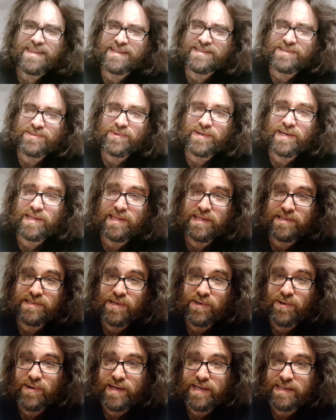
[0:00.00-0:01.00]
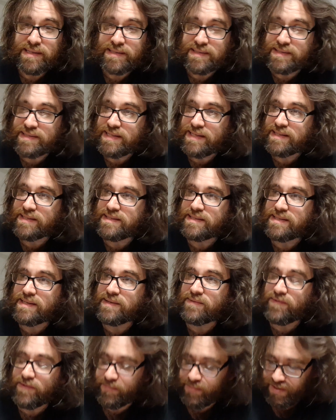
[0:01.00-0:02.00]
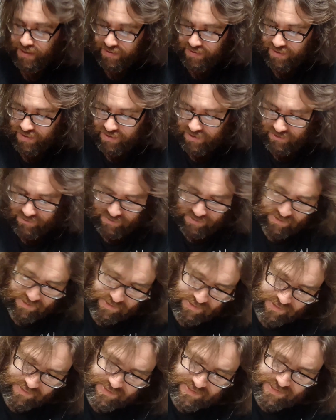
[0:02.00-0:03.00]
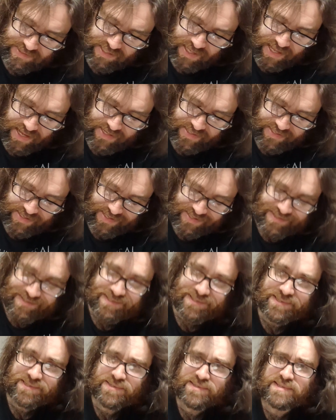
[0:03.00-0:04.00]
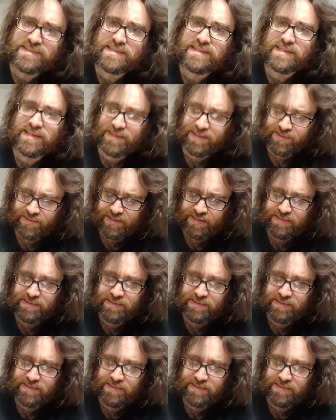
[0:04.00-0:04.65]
this is one of the toys he sent for my daughter. They're called Sky Dancers. They're these